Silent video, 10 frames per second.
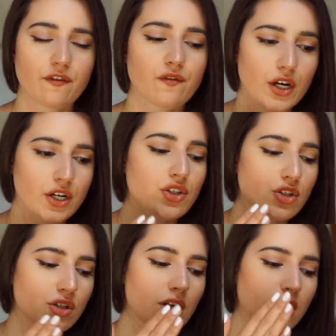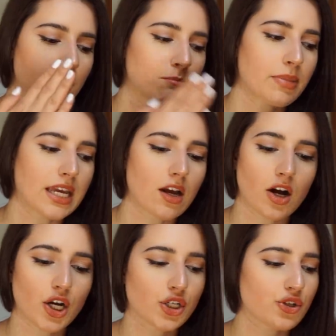First, be
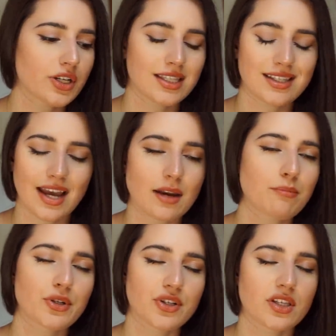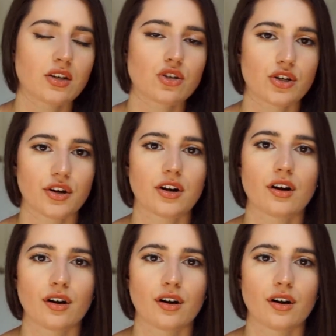110% sure